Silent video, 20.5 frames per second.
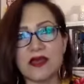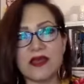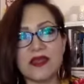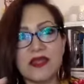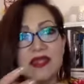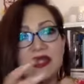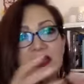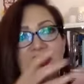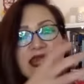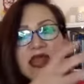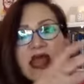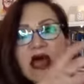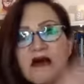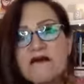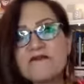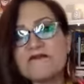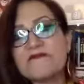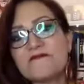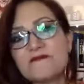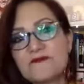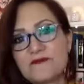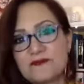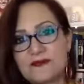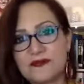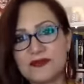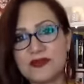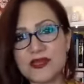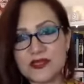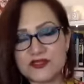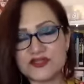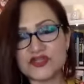love
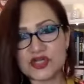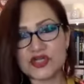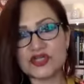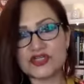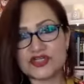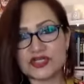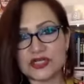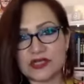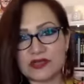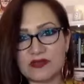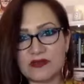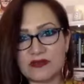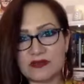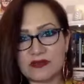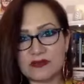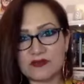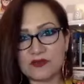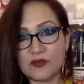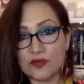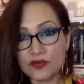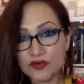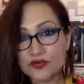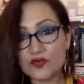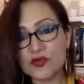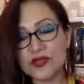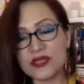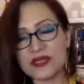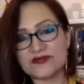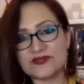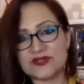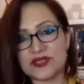literature, Urdu
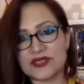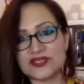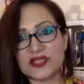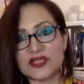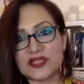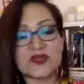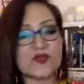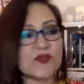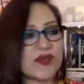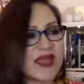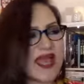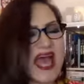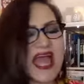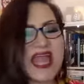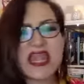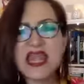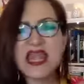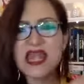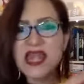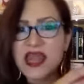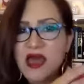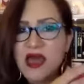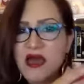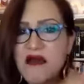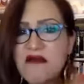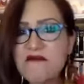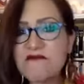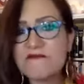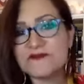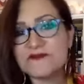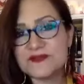literature, the way I
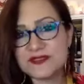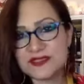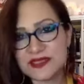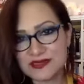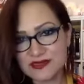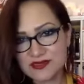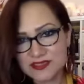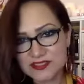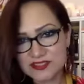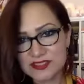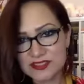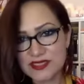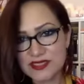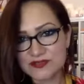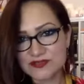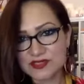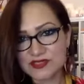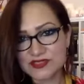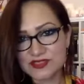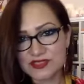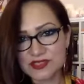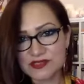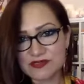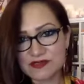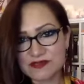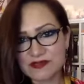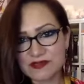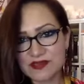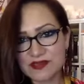loved English literature.